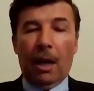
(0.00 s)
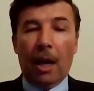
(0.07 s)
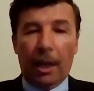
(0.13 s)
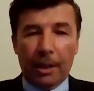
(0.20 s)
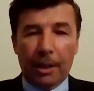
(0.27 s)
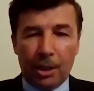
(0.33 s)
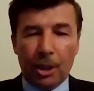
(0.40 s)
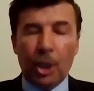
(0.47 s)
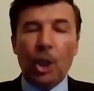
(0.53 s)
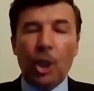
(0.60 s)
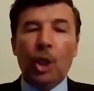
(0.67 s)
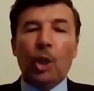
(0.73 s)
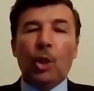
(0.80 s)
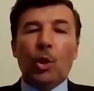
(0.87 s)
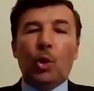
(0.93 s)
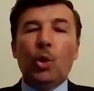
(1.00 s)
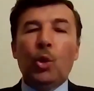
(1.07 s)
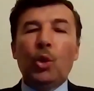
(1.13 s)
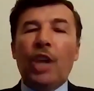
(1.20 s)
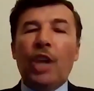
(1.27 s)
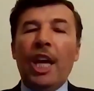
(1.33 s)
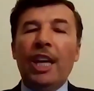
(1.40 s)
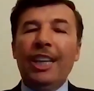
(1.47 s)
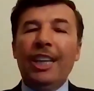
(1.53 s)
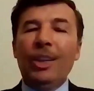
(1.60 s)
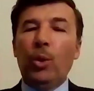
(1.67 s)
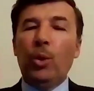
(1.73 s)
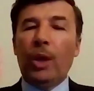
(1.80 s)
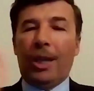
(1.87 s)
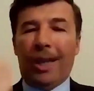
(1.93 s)
us to take
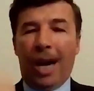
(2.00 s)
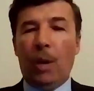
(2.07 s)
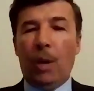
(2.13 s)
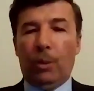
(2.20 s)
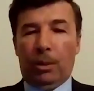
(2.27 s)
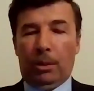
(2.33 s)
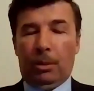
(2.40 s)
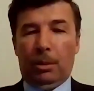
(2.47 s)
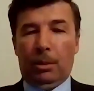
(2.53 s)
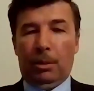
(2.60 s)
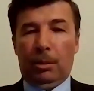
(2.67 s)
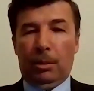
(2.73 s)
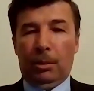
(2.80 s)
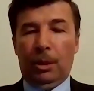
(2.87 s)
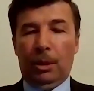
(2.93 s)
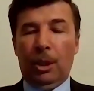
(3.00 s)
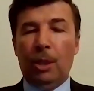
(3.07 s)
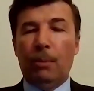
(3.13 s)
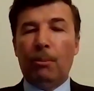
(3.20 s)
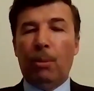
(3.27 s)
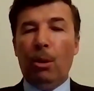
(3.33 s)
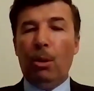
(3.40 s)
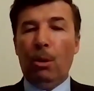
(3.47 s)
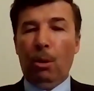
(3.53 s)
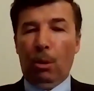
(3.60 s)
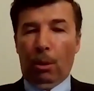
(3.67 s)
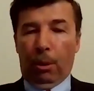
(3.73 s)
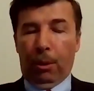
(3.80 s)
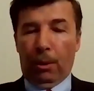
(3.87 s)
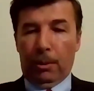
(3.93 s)
into account
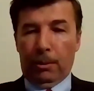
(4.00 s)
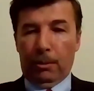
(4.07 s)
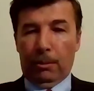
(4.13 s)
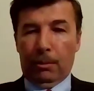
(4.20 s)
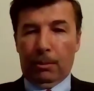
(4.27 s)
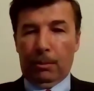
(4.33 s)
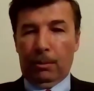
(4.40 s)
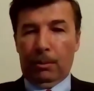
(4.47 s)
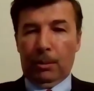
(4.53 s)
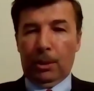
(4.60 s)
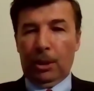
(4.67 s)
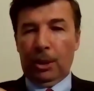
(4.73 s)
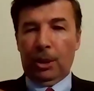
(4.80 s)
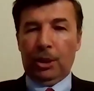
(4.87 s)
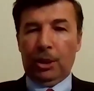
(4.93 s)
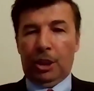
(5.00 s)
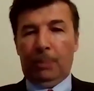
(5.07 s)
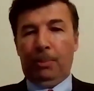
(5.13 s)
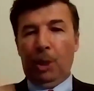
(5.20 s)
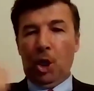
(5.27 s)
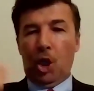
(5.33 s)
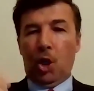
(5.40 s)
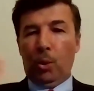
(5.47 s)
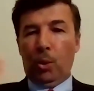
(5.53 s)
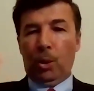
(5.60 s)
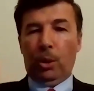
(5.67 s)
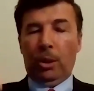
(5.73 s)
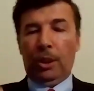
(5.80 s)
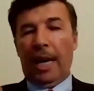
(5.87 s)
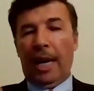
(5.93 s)
both
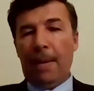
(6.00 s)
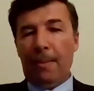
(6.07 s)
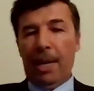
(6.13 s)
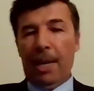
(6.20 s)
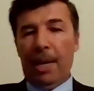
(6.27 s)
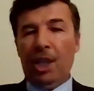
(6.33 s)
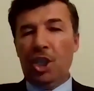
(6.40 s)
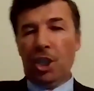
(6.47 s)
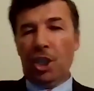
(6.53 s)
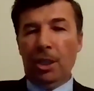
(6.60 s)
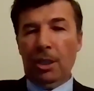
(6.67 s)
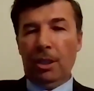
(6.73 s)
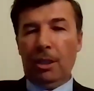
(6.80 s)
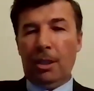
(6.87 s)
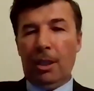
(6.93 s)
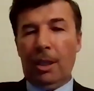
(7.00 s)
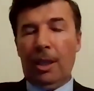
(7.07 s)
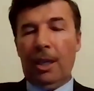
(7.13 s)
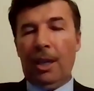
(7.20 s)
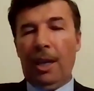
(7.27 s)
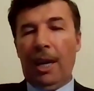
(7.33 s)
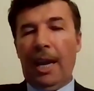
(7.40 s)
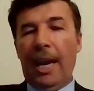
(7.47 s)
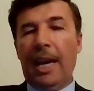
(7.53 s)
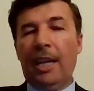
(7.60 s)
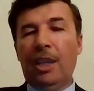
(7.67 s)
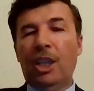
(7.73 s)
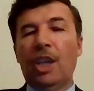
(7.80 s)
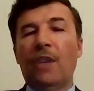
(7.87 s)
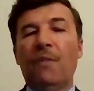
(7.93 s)
spiritual dimension
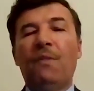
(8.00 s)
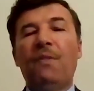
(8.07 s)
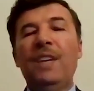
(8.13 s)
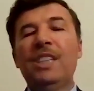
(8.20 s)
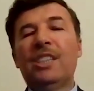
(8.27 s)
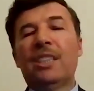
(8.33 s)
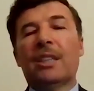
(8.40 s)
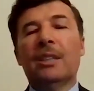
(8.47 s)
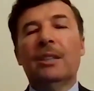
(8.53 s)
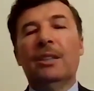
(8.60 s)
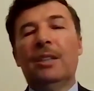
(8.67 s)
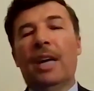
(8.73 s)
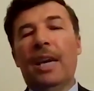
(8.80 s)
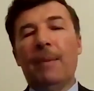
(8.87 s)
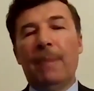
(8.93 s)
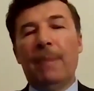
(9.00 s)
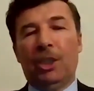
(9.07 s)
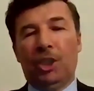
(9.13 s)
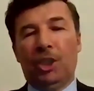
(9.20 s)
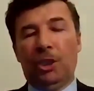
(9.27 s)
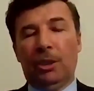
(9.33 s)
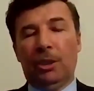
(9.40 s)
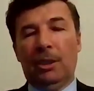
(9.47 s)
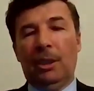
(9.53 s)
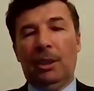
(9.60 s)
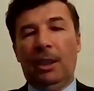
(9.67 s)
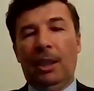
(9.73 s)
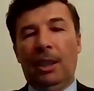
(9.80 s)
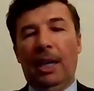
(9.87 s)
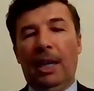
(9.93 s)
and physical dimension
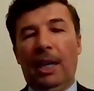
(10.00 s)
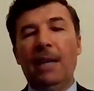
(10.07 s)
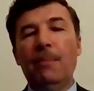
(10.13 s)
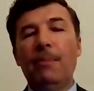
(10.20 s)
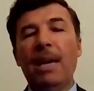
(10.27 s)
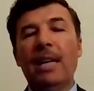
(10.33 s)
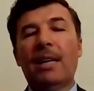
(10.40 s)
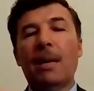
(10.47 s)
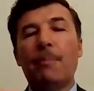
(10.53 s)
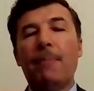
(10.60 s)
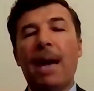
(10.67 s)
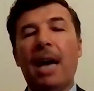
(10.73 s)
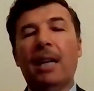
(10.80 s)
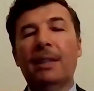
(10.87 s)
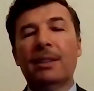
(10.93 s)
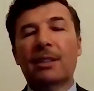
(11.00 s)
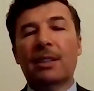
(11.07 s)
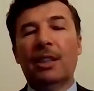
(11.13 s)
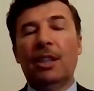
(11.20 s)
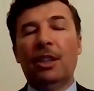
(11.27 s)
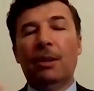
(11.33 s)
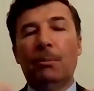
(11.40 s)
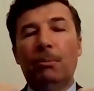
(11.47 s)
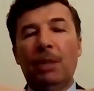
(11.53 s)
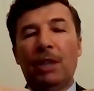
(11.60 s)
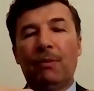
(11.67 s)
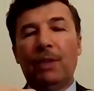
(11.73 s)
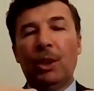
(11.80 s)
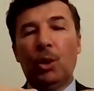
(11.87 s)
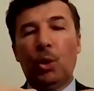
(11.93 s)
and make a balance
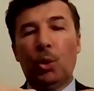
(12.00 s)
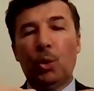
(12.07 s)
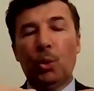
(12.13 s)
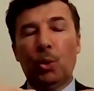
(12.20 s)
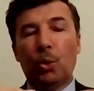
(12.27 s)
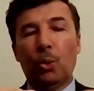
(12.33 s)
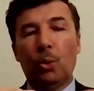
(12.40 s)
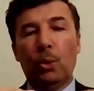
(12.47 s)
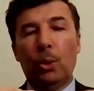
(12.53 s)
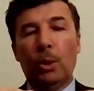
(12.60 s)
between the two.